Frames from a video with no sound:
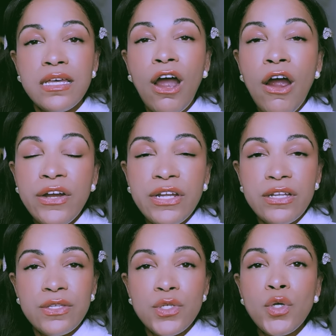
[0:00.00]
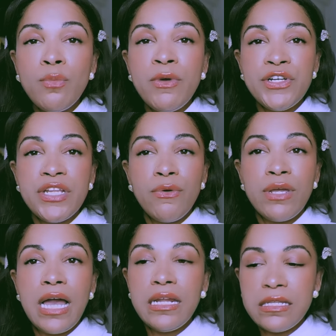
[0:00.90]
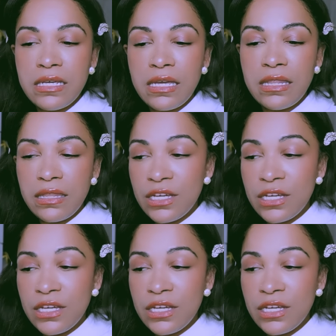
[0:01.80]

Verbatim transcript: hardened so much in their reality that they